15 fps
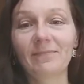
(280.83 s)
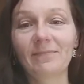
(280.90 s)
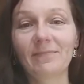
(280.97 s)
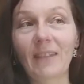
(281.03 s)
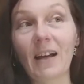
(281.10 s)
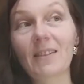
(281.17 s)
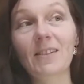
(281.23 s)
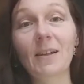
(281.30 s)

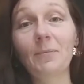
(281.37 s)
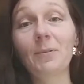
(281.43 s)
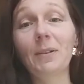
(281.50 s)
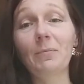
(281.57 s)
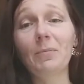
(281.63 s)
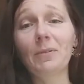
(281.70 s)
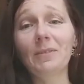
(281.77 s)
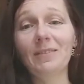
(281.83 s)

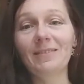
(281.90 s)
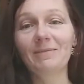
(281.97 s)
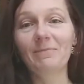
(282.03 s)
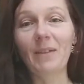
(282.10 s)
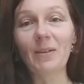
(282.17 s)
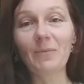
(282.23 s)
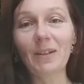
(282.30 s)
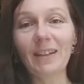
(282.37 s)
acceptable,
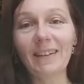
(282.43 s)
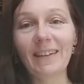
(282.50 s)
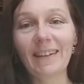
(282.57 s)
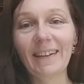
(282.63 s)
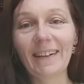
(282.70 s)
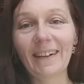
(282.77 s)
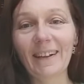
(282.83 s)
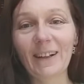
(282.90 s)
maybe,
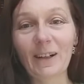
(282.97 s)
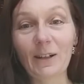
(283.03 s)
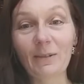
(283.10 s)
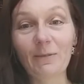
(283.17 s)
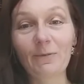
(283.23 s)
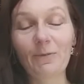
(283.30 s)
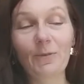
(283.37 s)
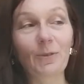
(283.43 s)

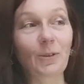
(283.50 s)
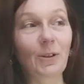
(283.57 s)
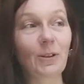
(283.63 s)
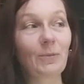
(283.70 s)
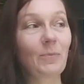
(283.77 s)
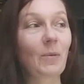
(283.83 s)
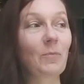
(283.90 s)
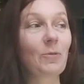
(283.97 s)

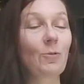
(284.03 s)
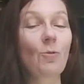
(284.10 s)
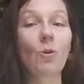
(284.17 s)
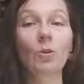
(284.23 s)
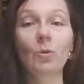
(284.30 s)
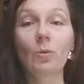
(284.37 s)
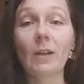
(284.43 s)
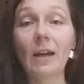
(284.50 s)
for people who
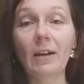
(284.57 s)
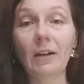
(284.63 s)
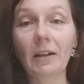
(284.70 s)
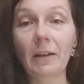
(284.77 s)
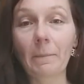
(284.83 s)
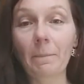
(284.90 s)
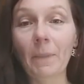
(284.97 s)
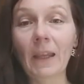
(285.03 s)
want to
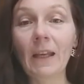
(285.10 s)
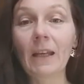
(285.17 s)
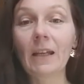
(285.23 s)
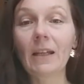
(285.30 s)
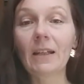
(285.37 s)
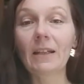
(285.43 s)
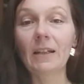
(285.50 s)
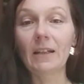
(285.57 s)
learn.
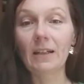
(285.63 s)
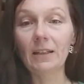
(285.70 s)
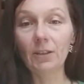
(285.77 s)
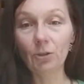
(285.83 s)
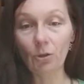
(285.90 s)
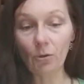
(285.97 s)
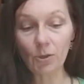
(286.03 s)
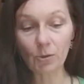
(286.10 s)

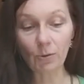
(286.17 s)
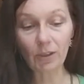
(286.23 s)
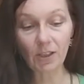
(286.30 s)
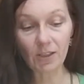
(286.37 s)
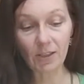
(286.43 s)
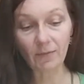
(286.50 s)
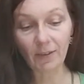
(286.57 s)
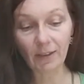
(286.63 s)
And those
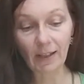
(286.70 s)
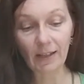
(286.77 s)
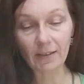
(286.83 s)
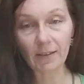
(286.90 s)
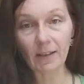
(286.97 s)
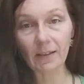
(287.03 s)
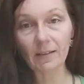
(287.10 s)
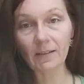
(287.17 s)
27
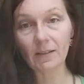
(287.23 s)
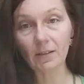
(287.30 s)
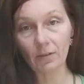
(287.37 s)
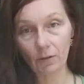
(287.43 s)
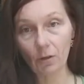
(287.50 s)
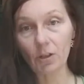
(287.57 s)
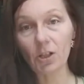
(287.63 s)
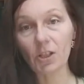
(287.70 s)
lessons
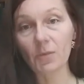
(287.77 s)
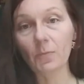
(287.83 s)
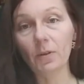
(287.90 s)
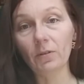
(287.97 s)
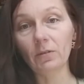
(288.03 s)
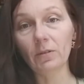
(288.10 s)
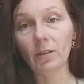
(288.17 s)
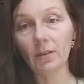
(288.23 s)

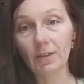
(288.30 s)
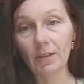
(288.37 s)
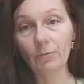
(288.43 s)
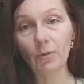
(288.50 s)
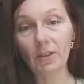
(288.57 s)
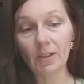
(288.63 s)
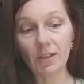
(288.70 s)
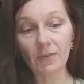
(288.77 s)
correspond,
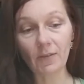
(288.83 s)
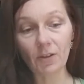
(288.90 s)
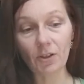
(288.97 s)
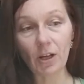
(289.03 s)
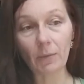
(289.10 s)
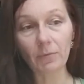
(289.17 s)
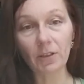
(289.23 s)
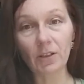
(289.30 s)
27
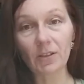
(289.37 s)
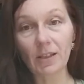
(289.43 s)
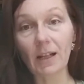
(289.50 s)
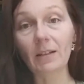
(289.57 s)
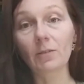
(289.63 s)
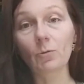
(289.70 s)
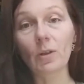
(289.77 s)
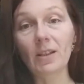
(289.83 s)
chapters
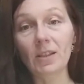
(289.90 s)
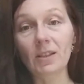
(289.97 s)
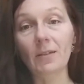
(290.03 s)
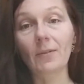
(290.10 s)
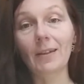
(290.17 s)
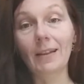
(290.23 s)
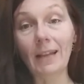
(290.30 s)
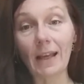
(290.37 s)
are
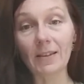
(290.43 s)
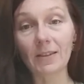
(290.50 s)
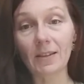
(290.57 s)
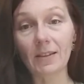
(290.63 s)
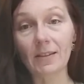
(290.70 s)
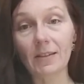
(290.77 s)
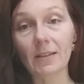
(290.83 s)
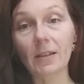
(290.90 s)
27
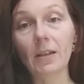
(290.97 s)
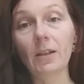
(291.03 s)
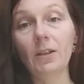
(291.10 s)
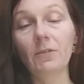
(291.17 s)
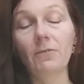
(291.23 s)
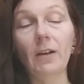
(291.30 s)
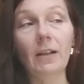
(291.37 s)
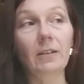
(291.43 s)
lessons,
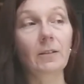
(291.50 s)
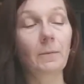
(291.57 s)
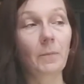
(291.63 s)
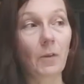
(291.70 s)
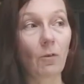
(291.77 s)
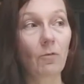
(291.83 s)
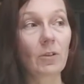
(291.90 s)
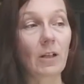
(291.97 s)
in fact,
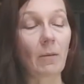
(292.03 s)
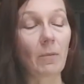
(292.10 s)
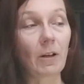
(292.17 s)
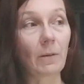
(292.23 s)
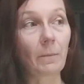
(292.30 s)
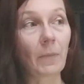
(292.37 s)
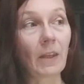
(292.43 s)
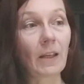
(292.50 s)
of
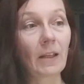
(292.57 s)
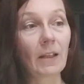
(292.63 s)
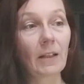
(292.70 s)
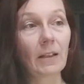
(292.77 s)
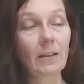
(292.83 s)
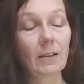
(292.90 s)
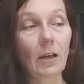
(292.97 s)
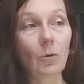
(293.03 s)
grammar.
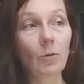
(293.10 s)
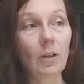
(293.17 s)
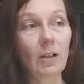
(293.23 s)
Now,